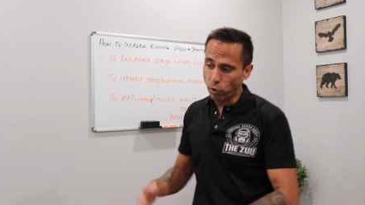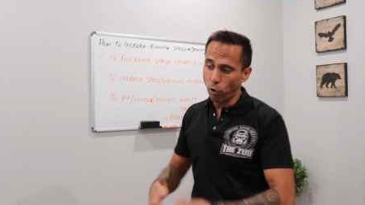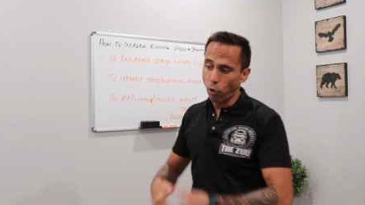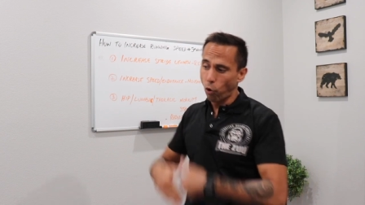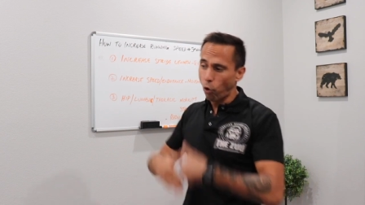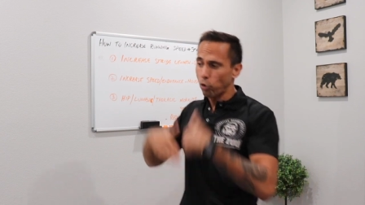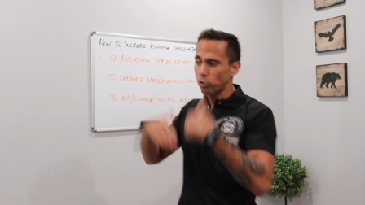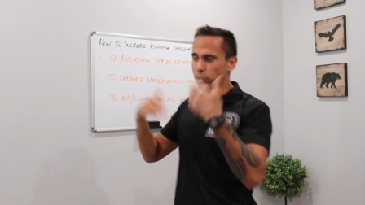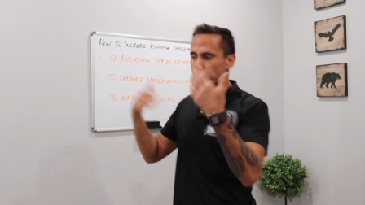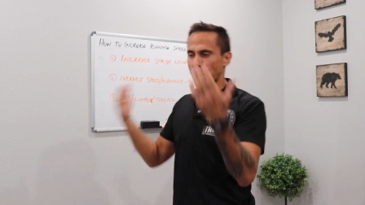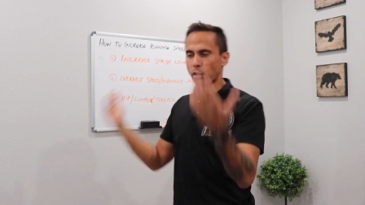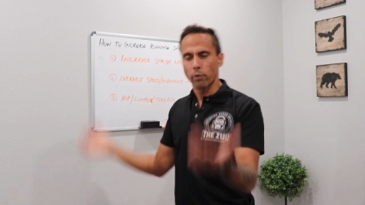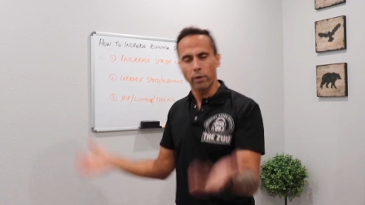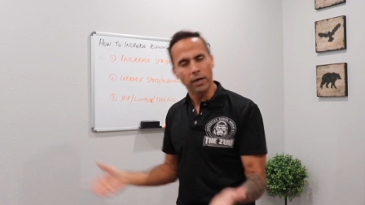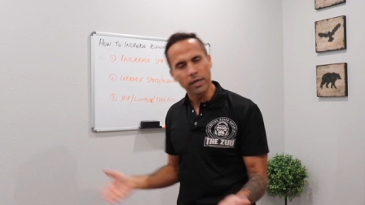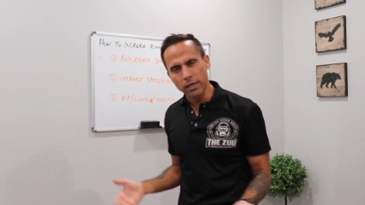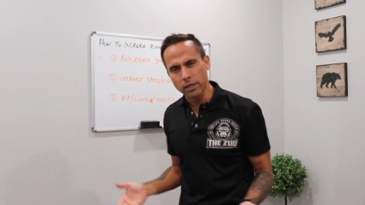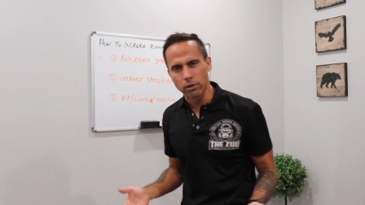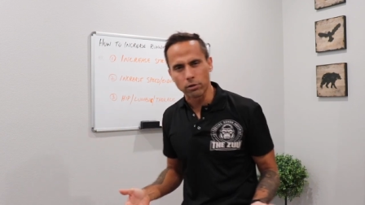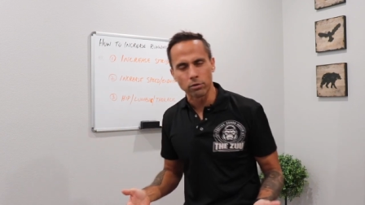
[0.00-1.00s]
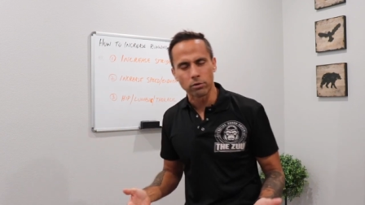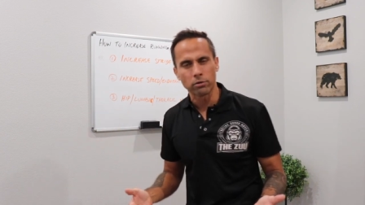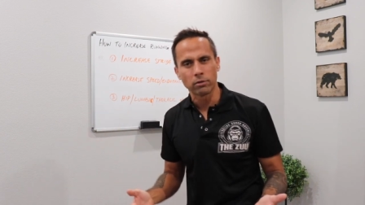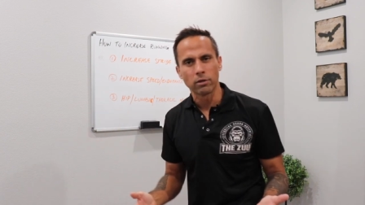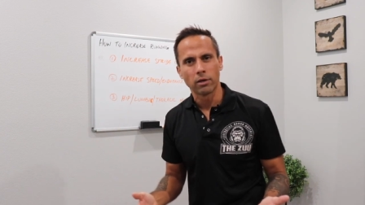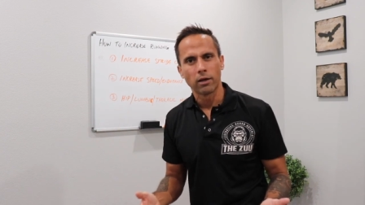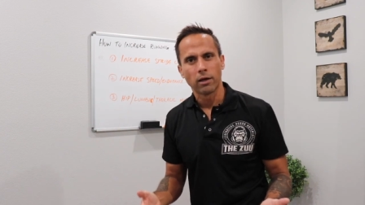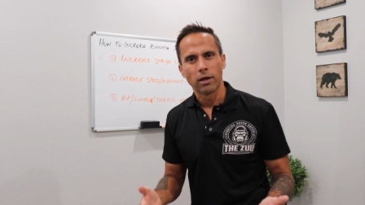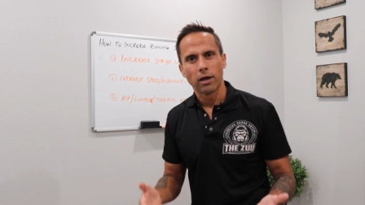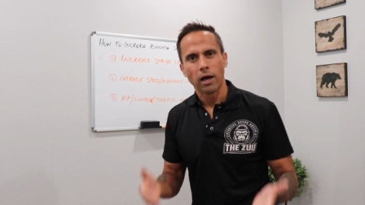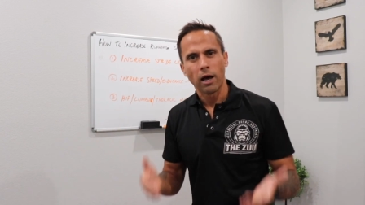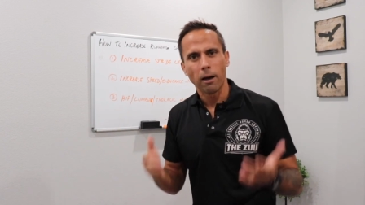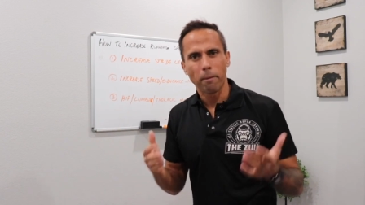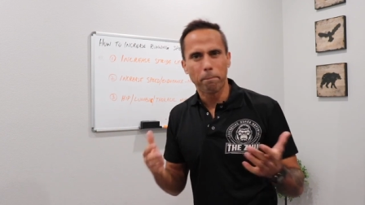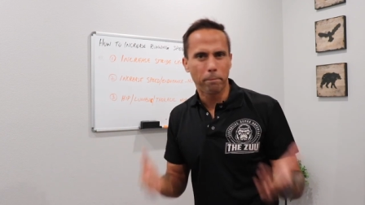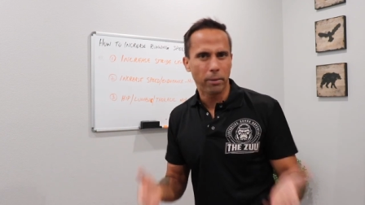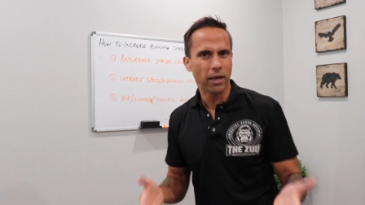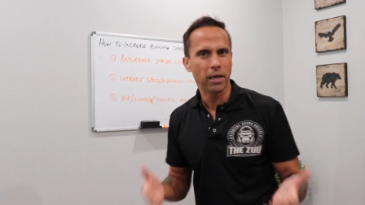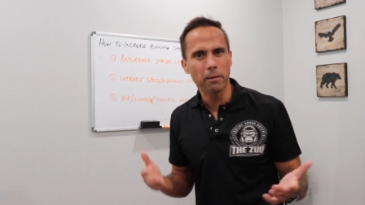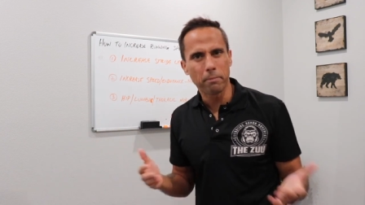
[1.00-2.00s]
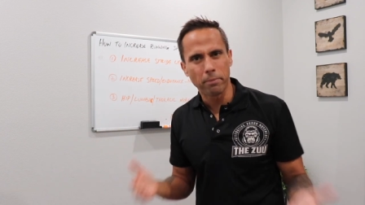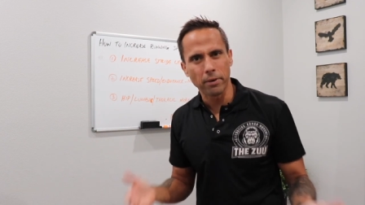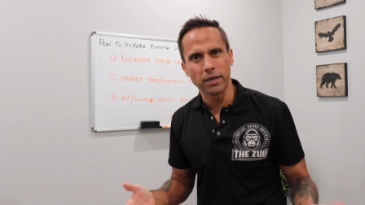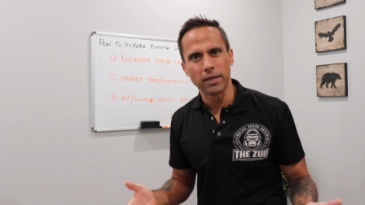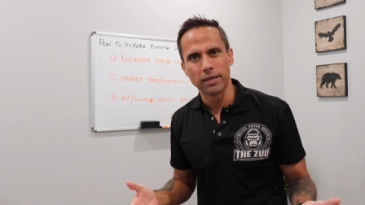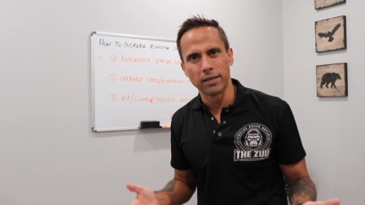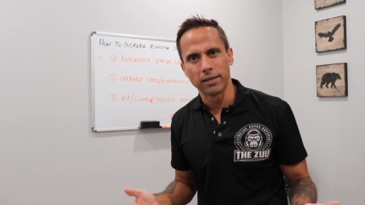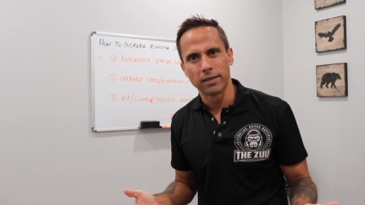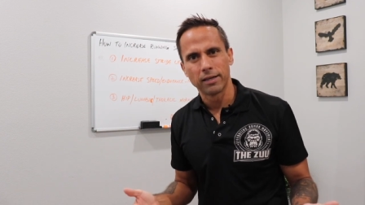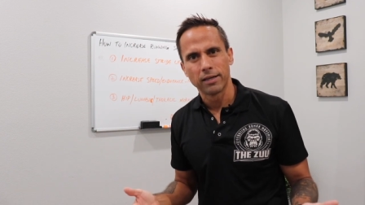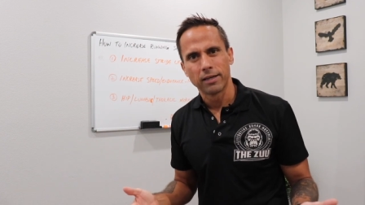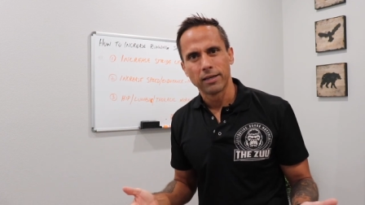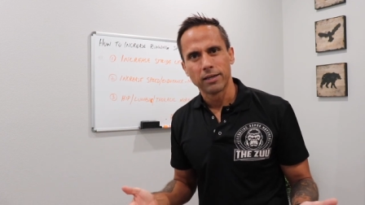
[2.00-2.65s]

will also equal a P B.